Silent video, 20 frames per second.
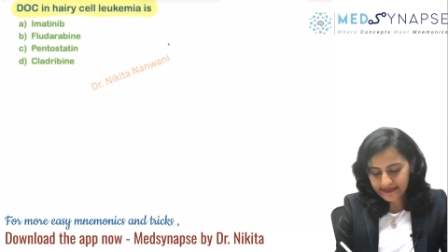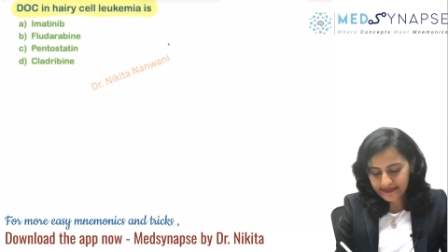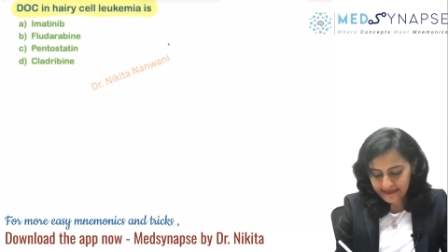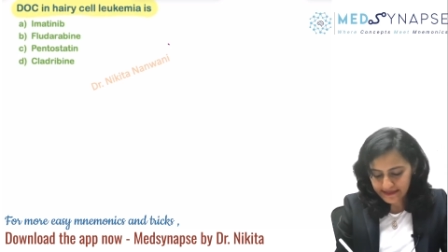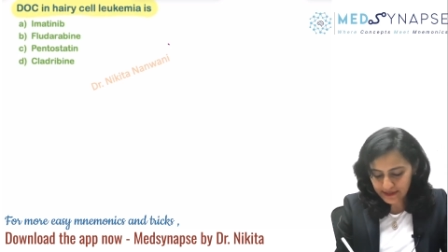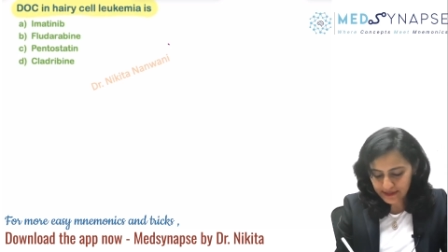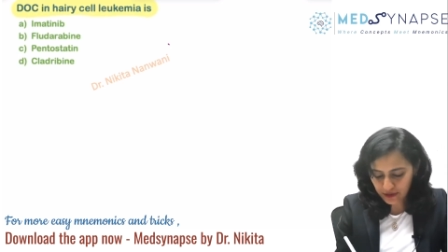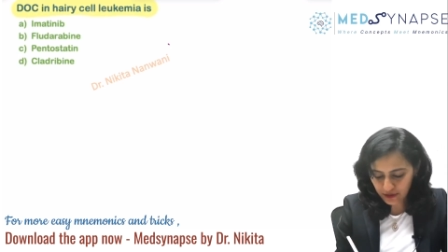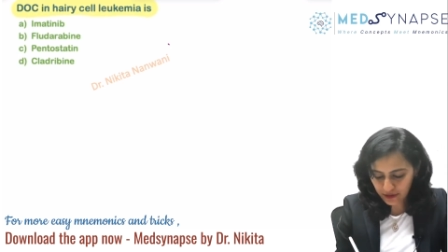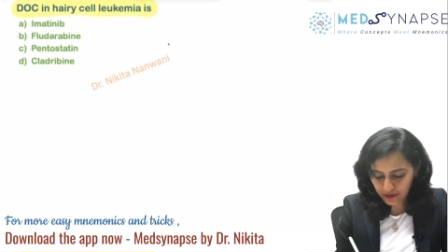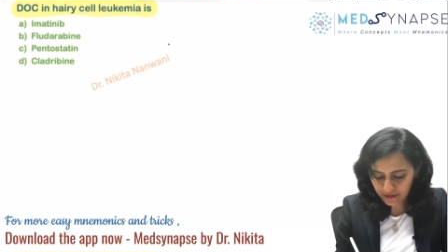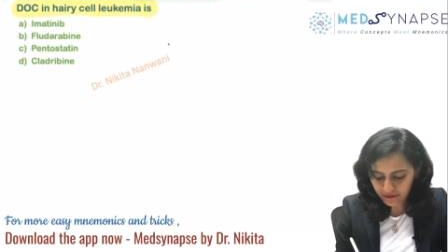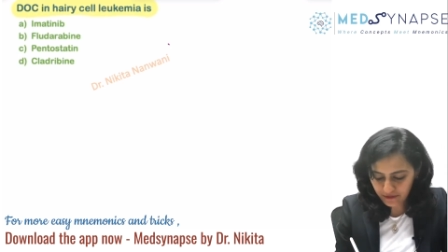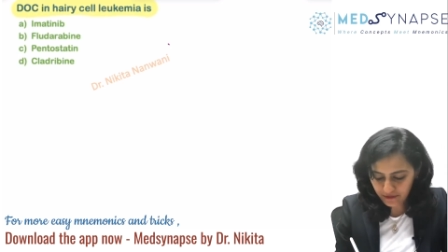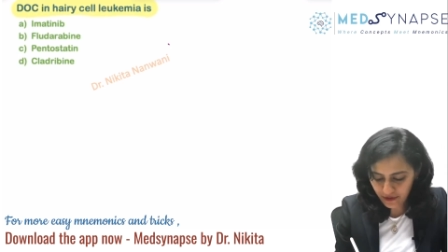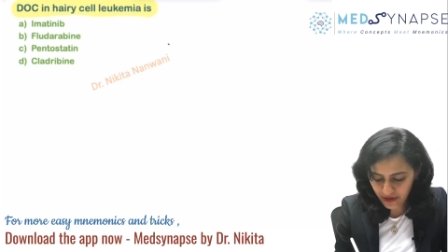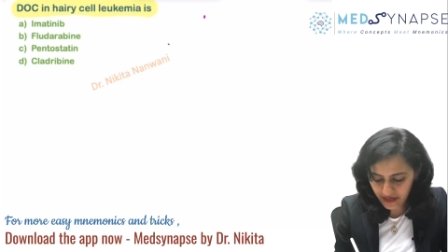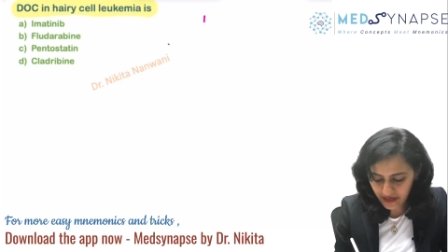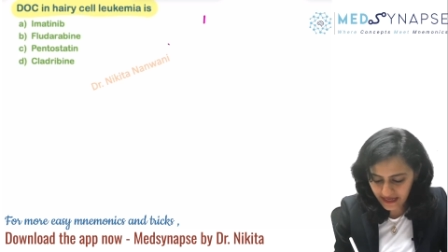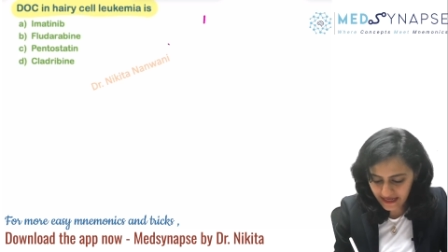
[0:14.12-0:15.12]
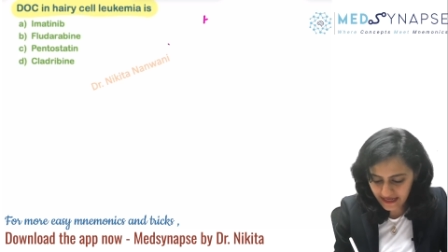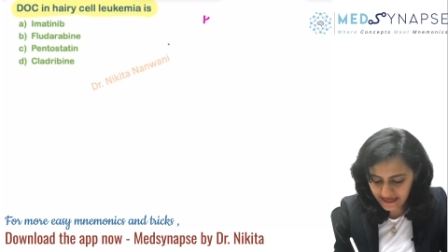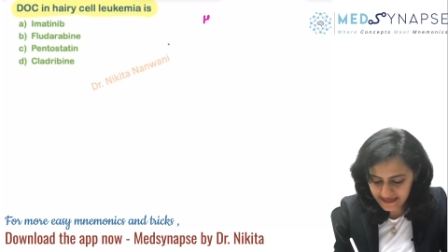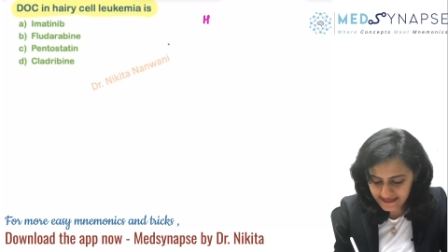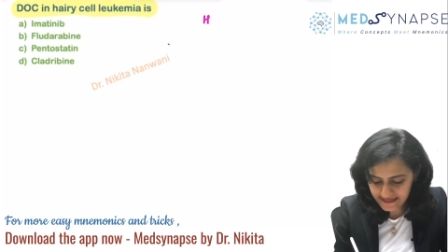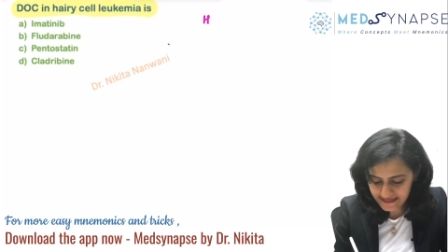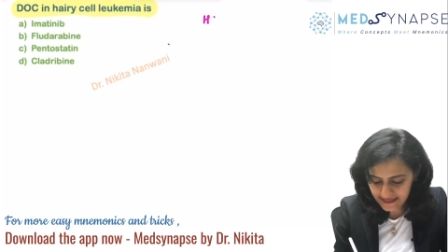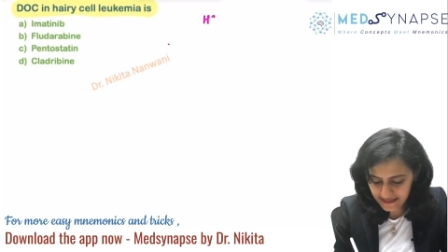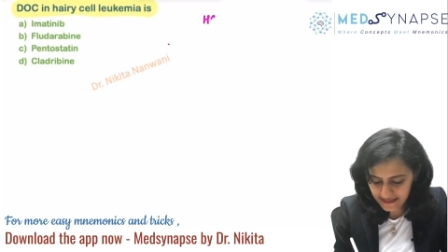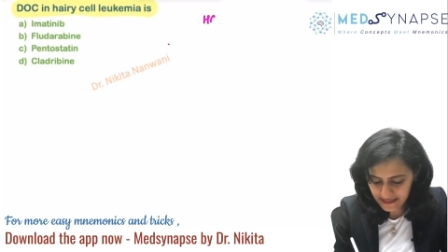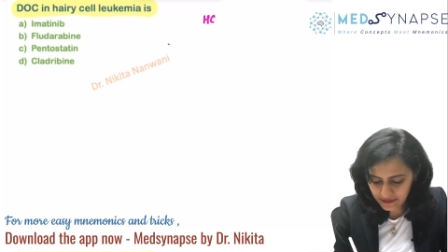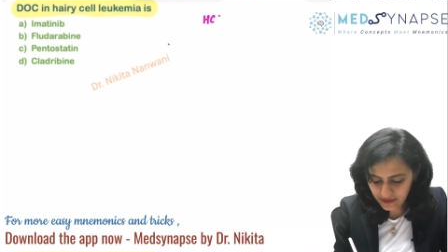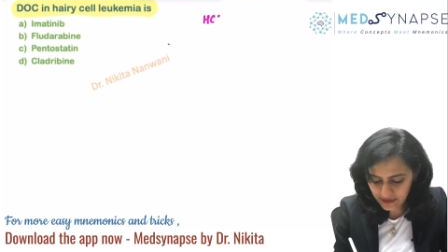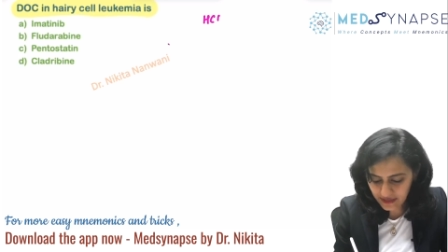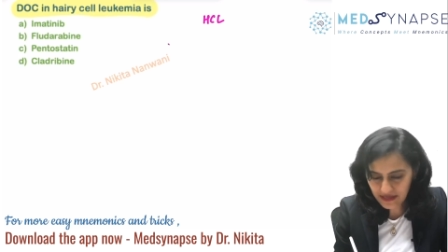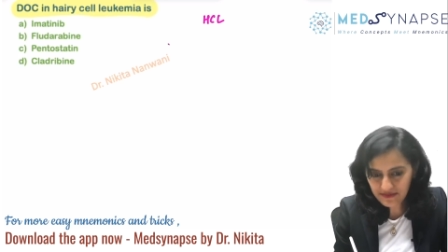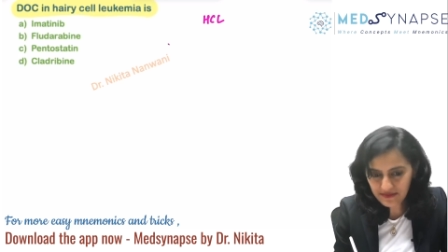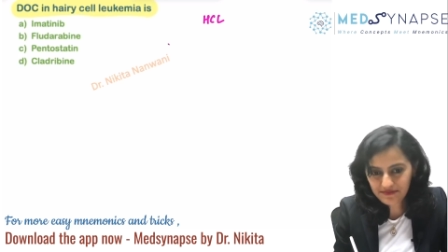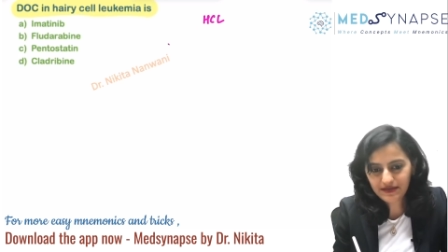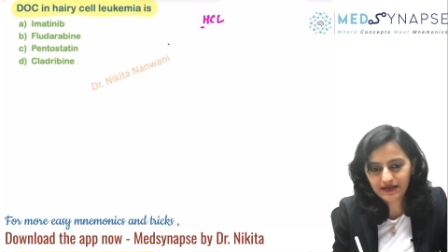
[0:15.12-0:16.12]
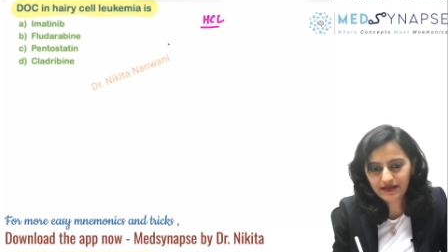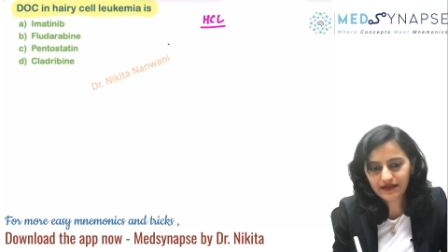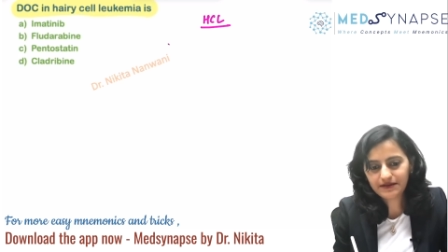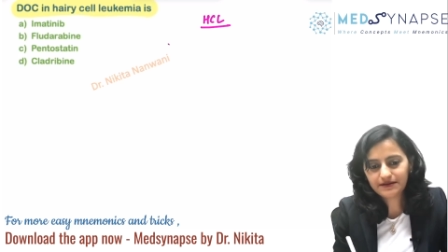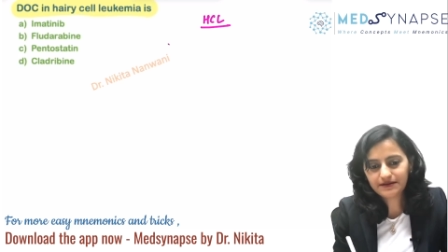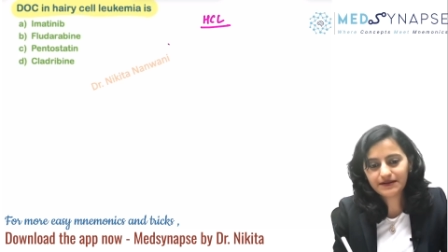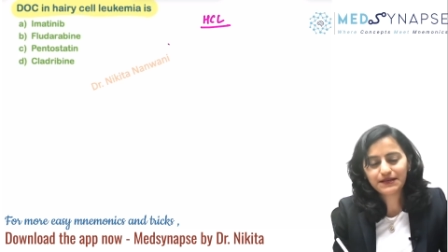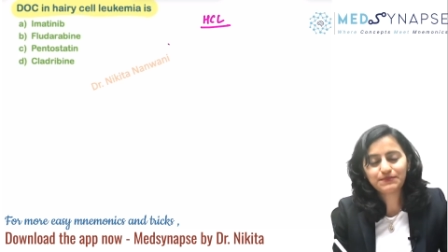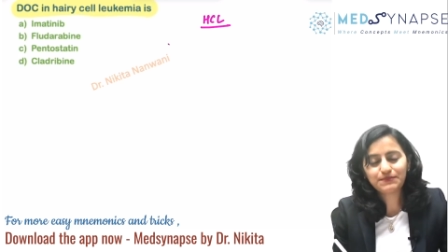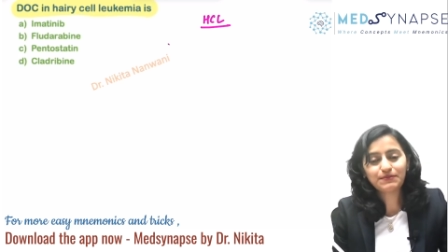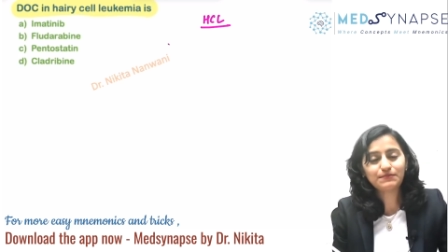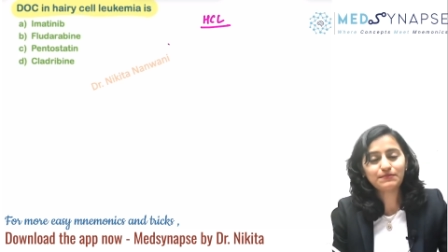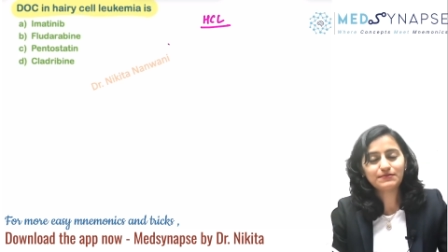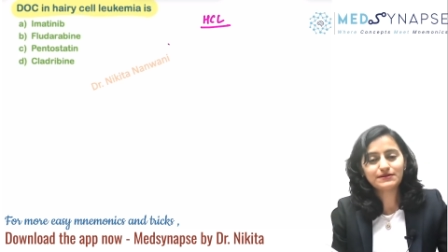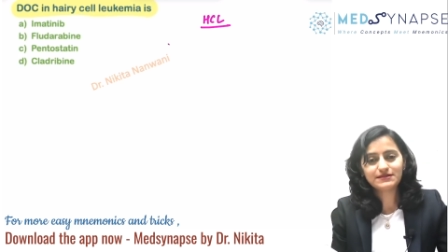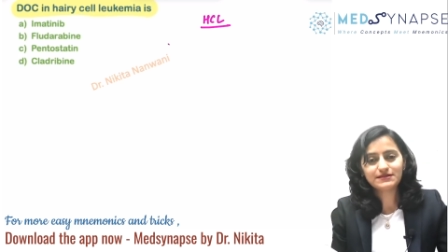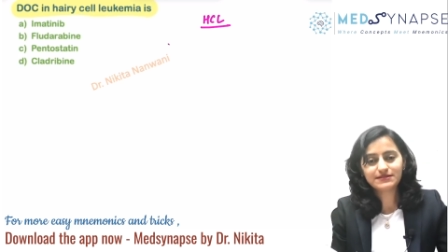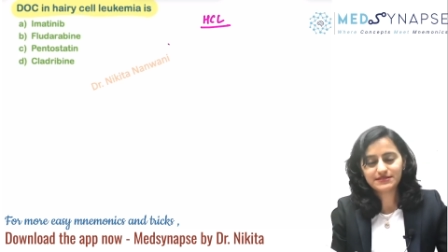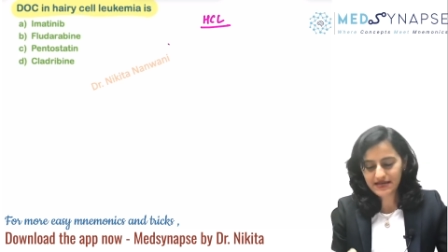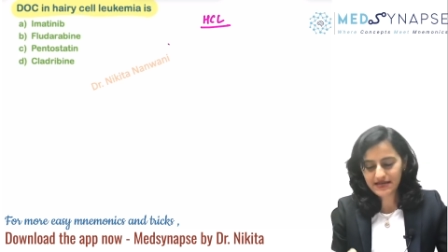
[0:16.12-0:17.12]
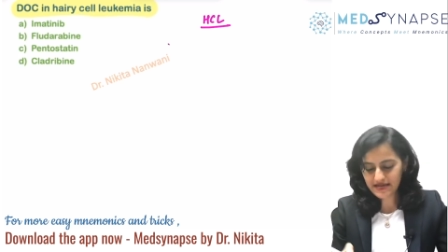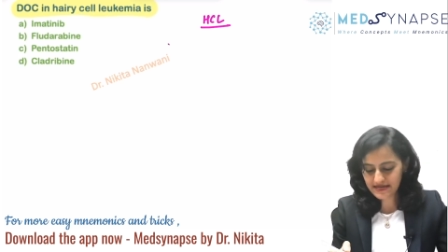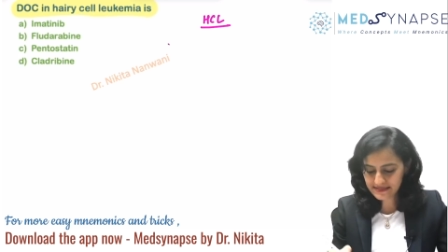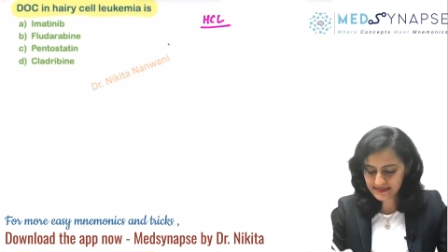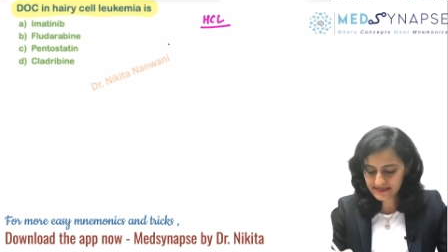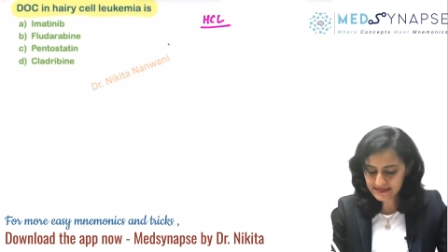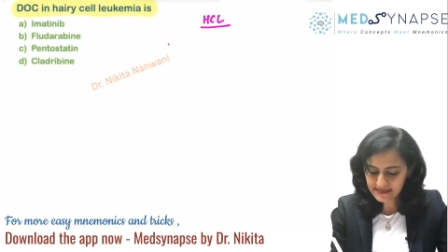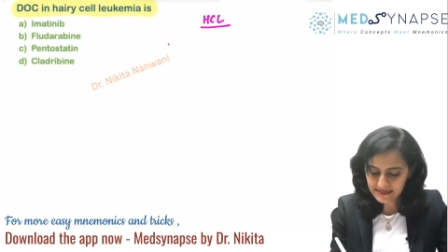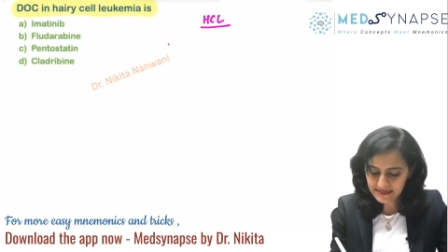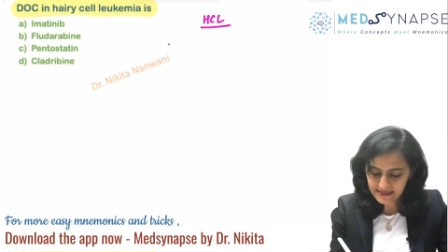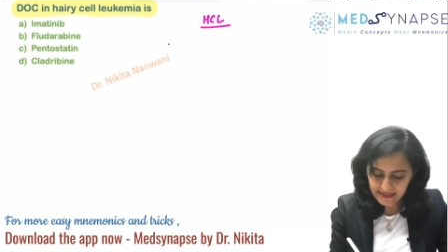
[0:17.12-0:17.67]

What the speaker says: So for hairy cell leukemia, remember it as,